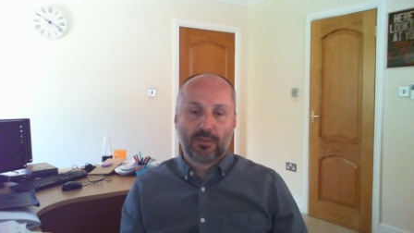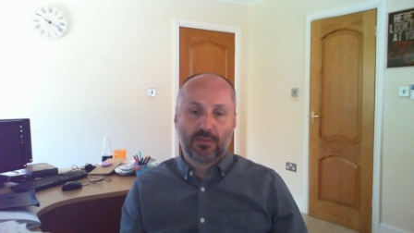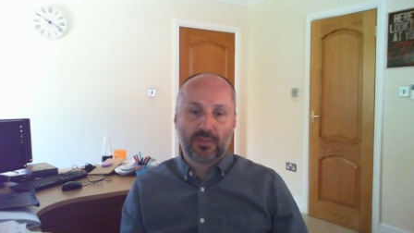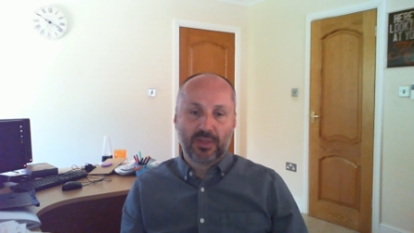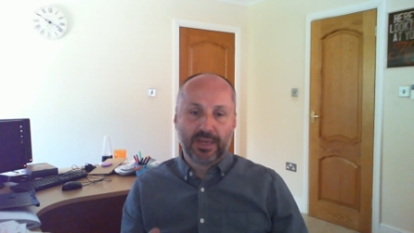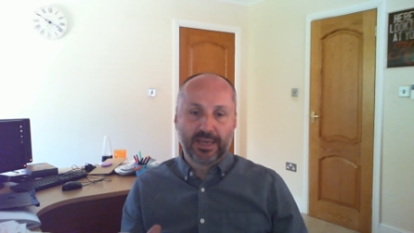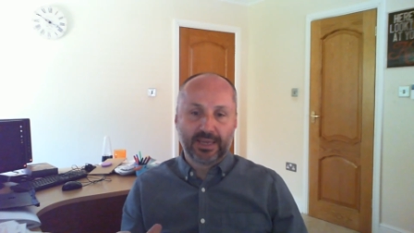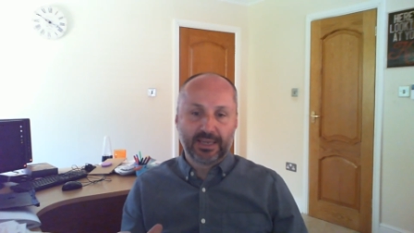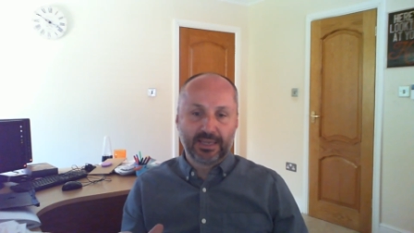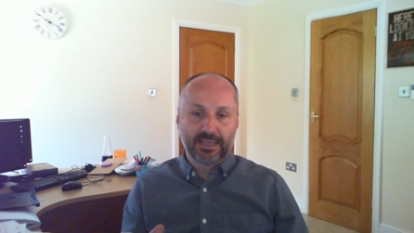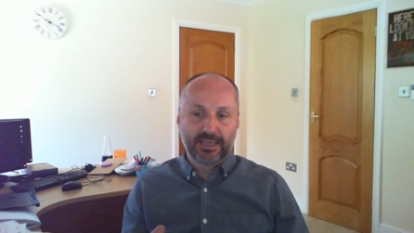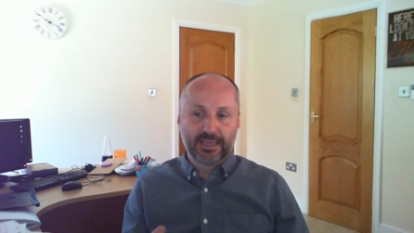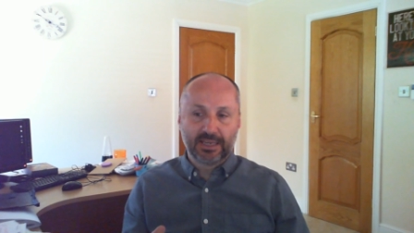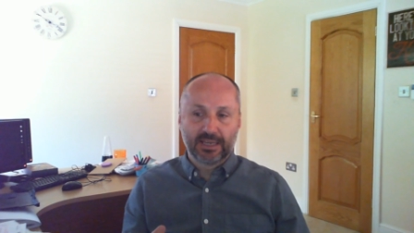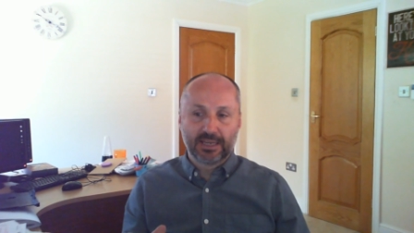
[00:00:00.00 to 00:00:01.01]

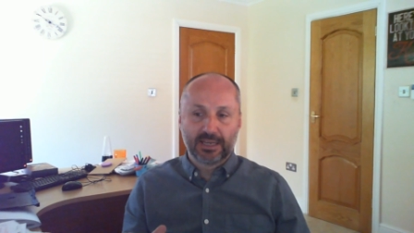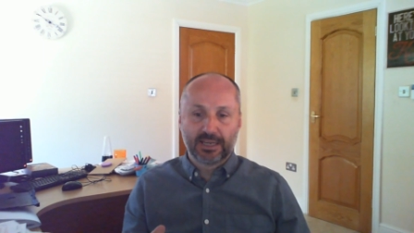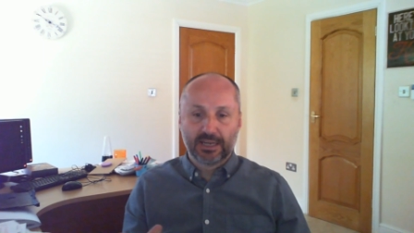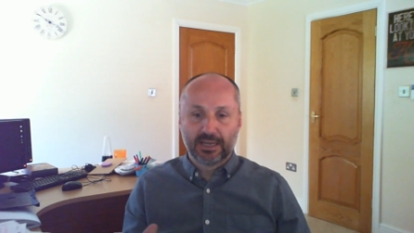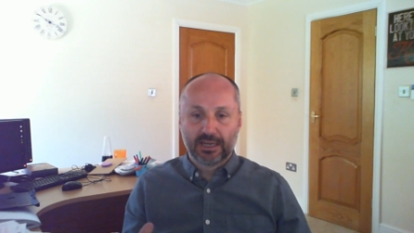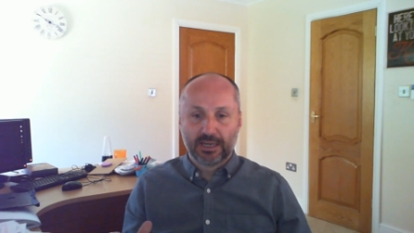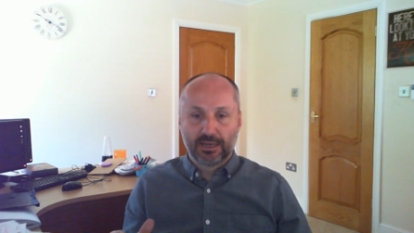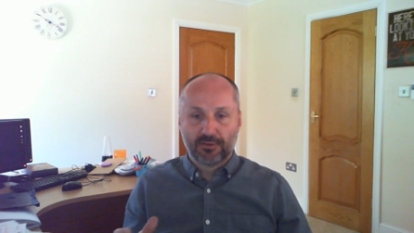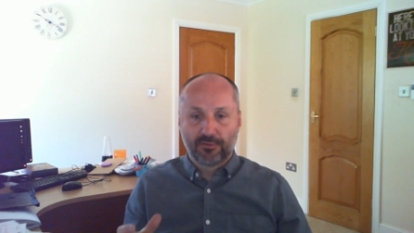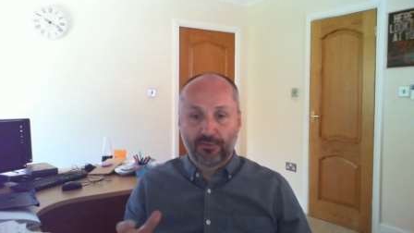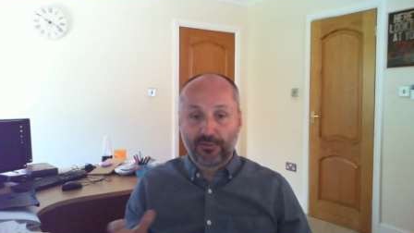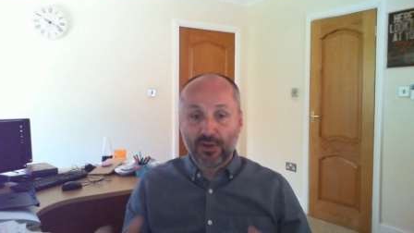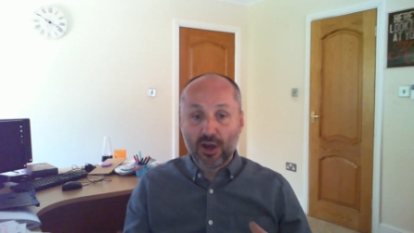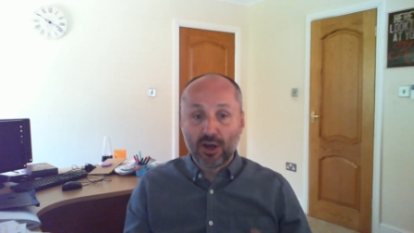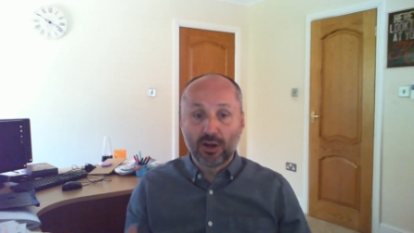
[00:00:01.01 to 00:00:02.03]
The
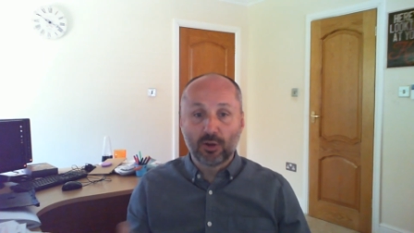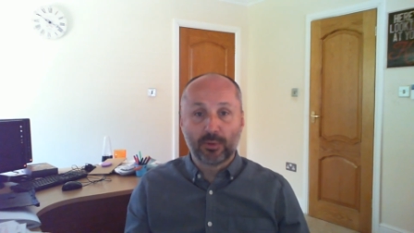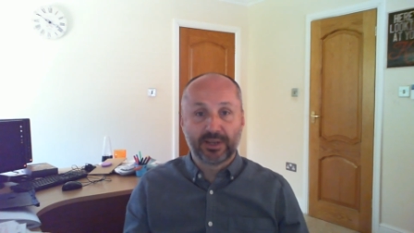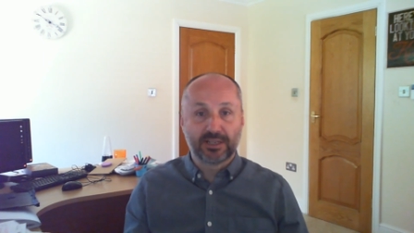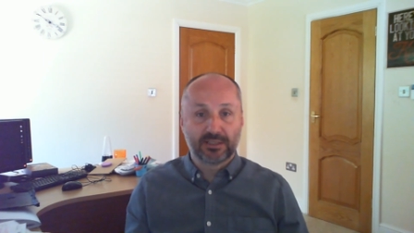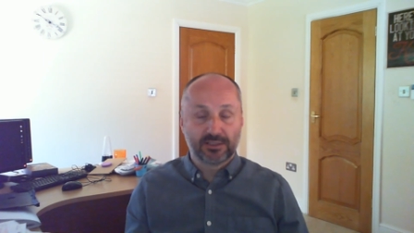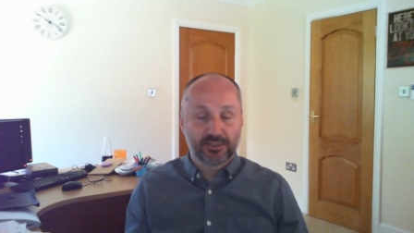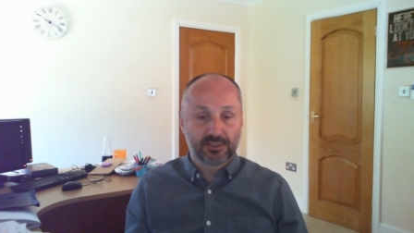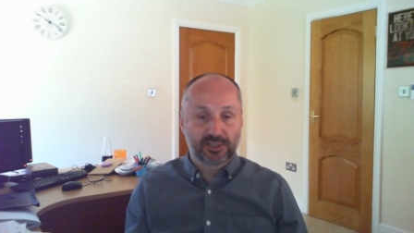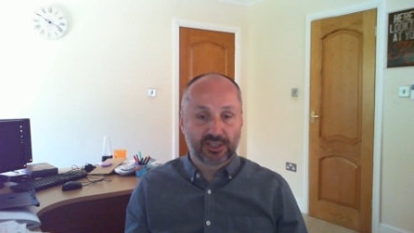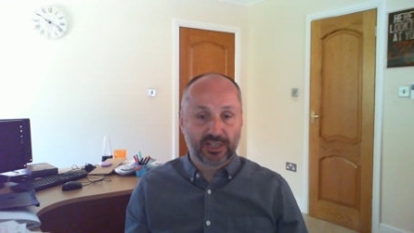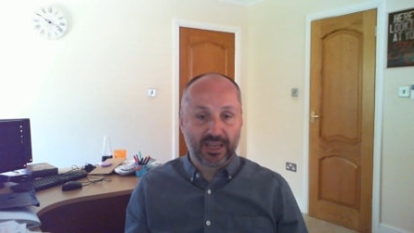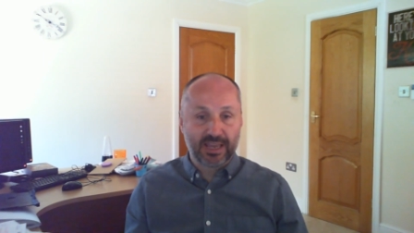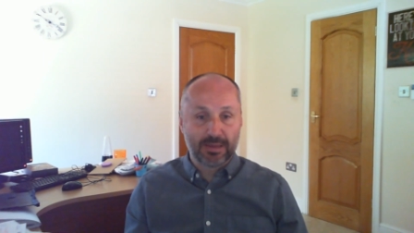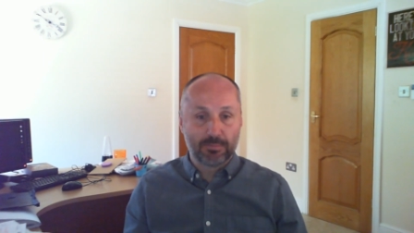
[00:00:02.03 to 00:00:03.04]
furloughing
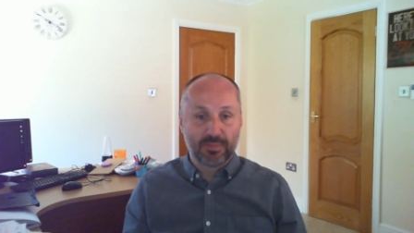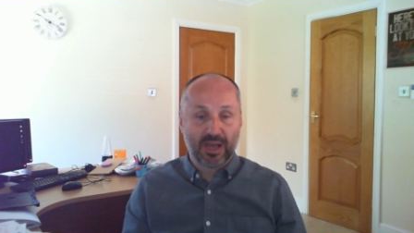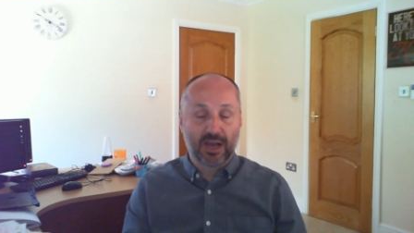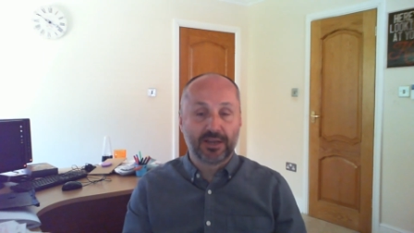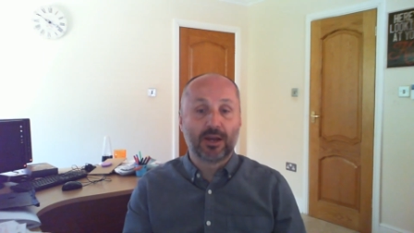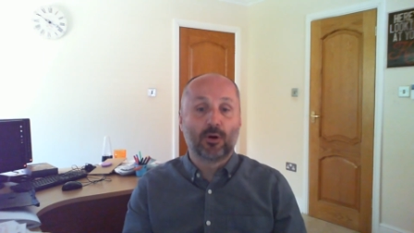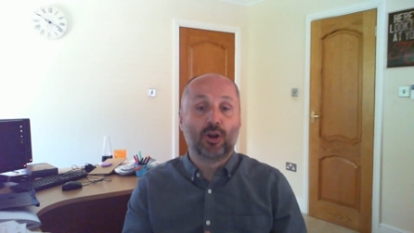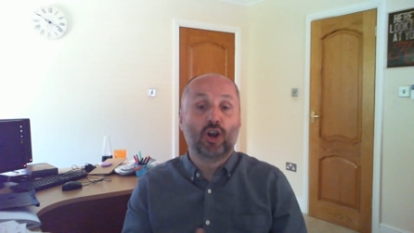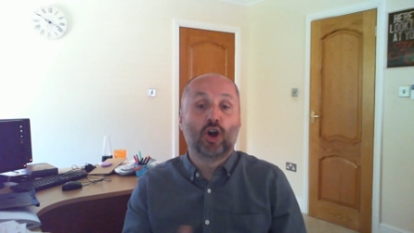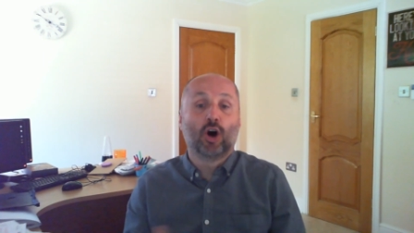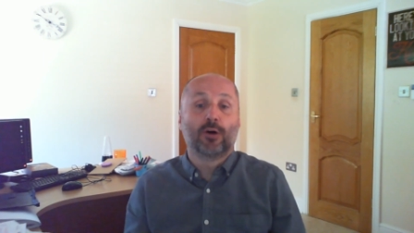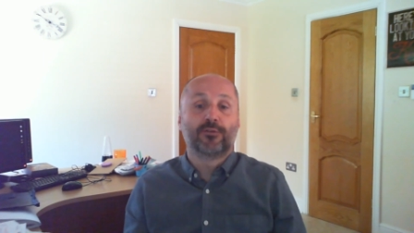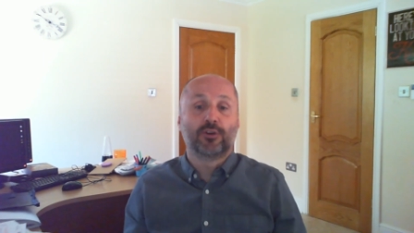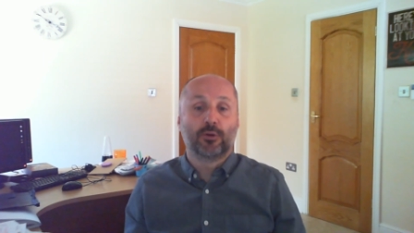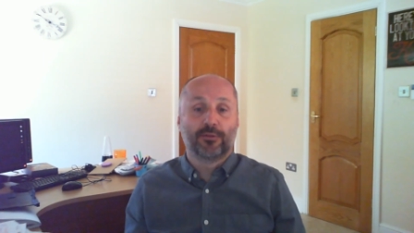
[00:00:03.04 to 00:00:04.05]
scheme that I know a lot
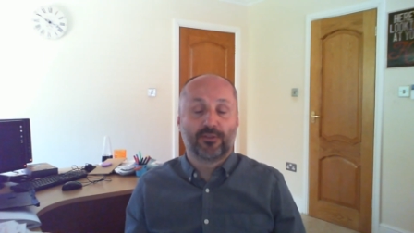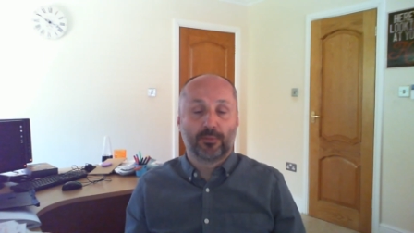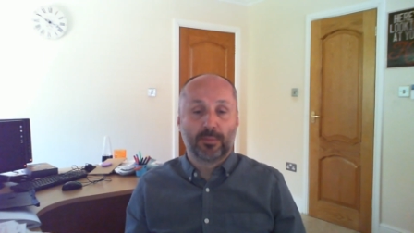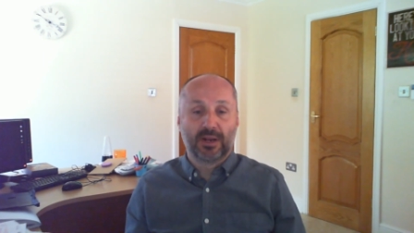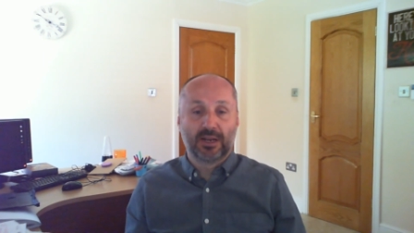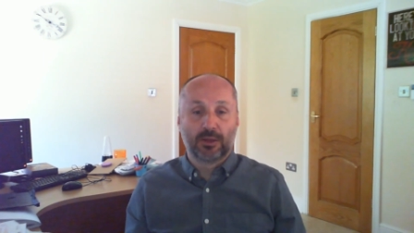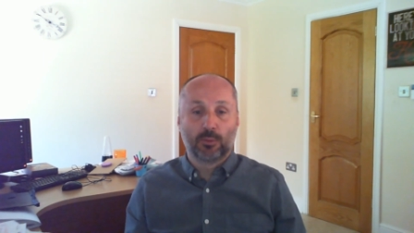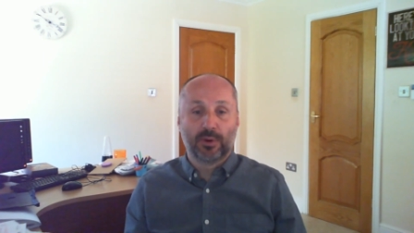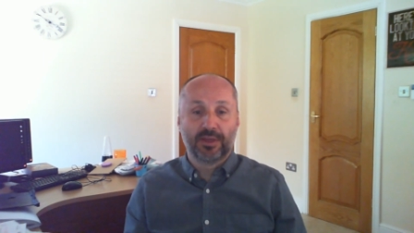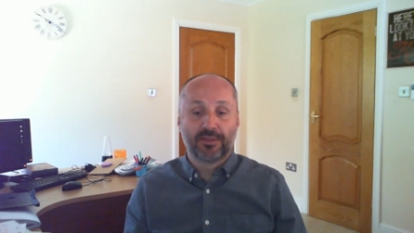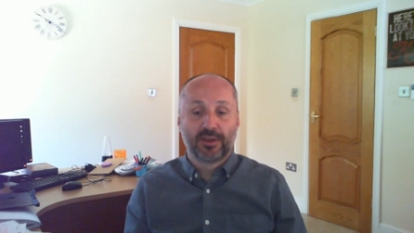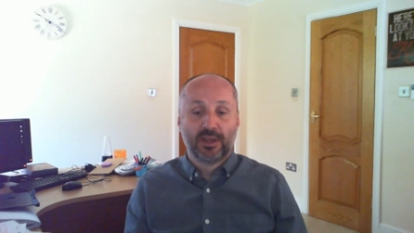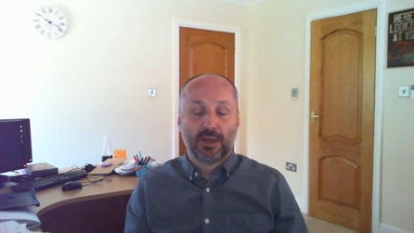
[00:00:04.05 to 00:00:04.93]
of you are familiar with